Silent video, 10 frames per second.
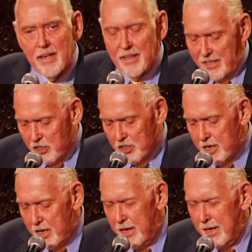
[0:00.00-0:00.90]
This
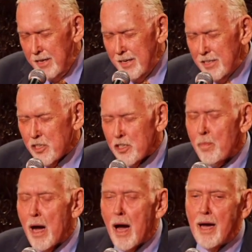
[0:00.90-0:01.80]
stage is
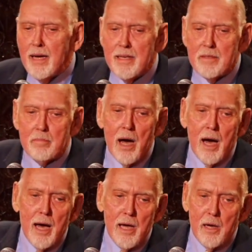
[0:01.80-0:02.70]
mine,
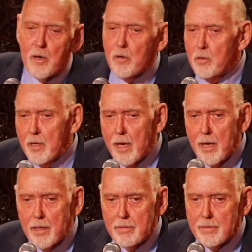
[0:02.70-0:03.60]
my own,
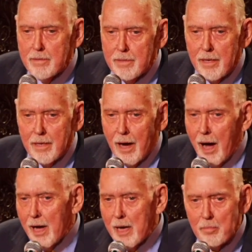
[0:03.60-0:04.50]
and
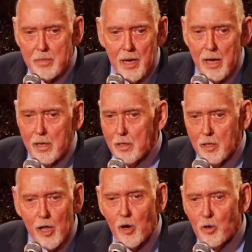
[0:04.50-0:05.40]
I am not
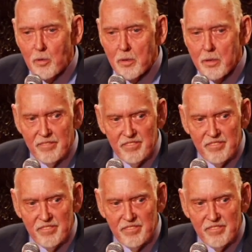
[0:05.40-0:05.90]
alone.